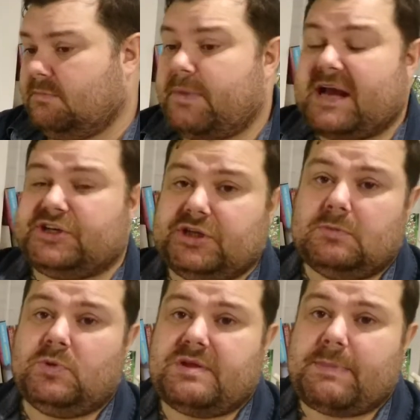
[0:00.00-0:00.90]
bash
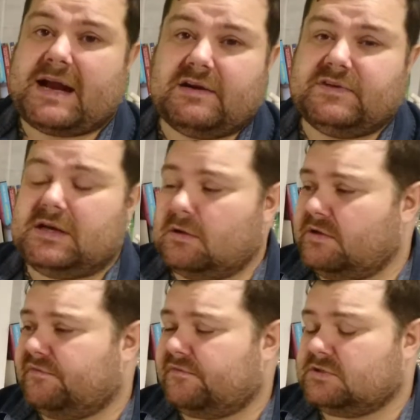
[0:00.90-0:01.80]
them with the back of a
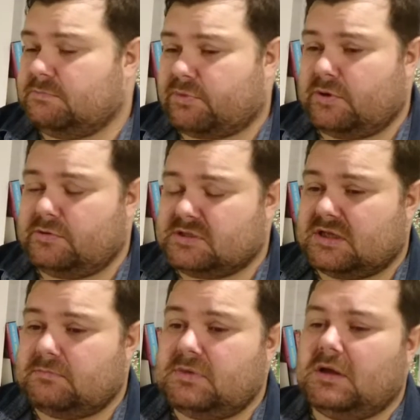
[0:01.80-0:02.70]
knife to bruise
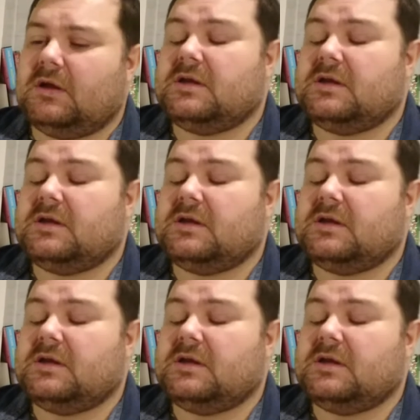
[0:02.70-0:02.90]
them.